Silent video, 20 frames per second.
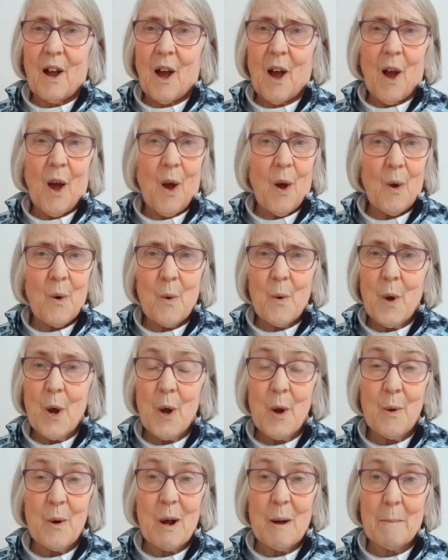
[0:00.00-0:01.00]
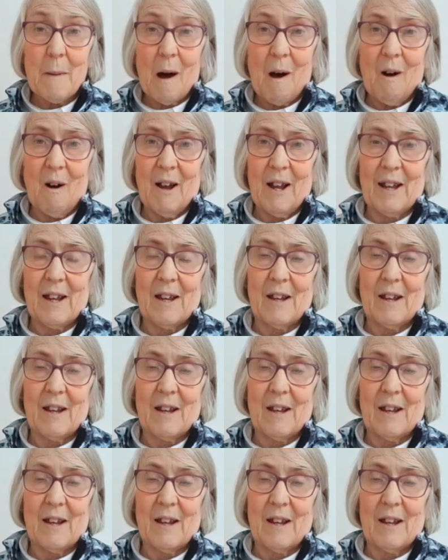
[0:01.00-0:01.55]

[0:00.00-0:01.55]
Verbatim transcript: Oh, who am I